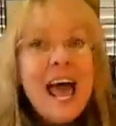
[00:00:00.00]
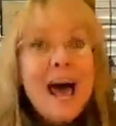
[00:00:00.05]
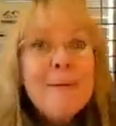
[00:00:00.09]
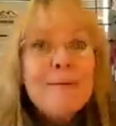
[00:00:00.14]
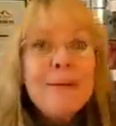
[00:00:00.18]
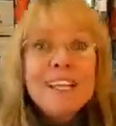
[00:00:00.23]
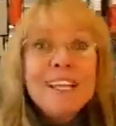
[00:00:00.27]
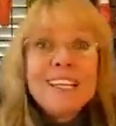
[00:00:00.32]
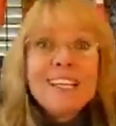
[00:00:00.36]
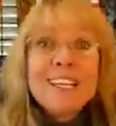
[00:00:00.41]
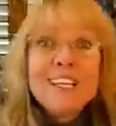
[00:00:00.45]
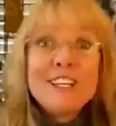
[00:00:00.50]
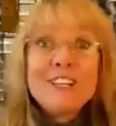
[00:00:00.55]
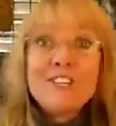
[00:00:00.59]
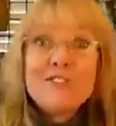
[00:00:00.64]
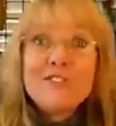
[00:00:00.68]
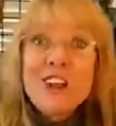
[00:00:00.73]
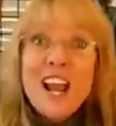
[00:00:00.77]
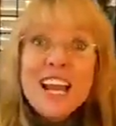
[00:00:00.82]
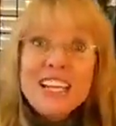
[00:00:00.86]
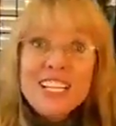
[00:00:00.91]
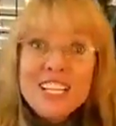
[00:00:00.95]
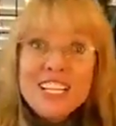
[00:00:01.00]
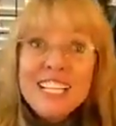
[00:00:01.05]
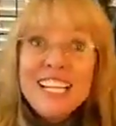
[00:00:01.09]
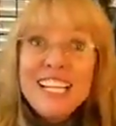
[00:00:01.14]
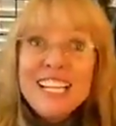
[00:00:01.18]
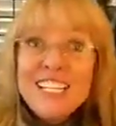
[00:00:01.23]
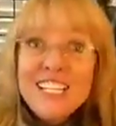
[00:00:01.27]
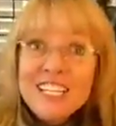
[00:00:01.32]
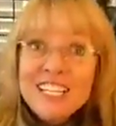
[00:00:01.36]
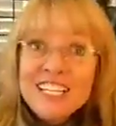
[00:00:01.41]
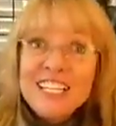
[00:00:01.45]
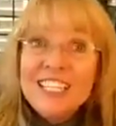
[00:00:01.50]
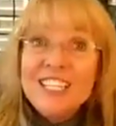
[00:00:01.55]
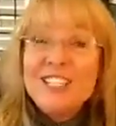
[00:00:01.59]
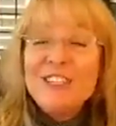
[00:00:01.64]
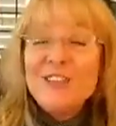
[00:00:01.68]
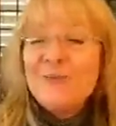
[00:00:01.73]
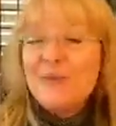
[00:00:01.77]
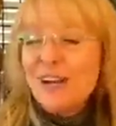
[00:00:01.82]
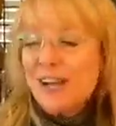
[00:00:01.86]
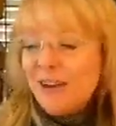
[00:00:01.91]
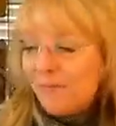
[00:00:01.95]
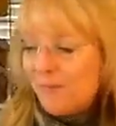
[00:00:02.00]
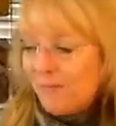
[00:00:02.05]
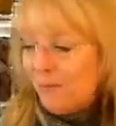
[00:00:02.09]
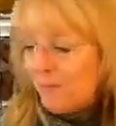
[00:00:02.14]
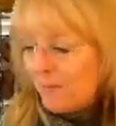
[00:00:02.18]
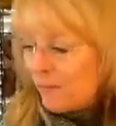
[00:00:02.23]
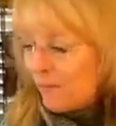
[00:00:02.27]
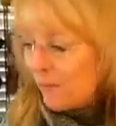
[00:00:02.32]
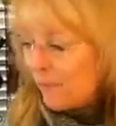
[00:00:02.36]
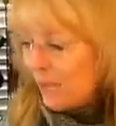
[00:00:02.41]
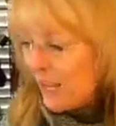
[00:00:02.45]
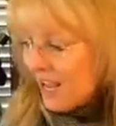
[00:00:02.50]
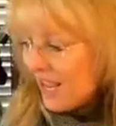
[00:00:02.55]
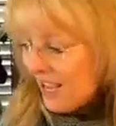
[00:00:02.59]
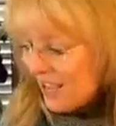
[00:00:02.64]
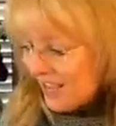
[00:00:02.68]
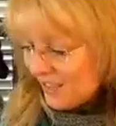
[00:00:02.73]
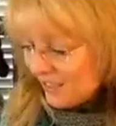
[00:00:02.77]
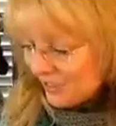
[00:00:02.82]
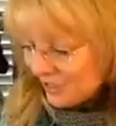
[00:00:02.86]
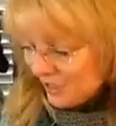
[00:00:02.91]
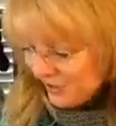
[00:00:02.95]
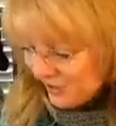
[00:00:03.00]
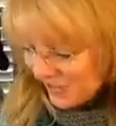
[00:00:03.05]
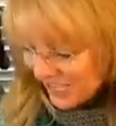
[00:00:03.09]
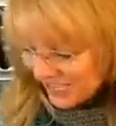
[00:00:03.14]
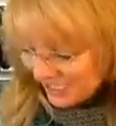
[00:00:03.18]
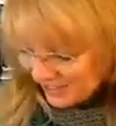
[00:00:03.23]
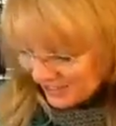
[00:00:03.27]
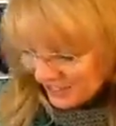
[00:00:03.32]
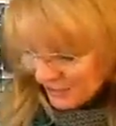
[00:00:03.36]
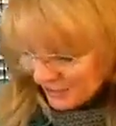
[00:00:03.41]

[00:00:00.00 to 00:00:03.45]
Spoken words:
Abbott, congratulations, you won. So that's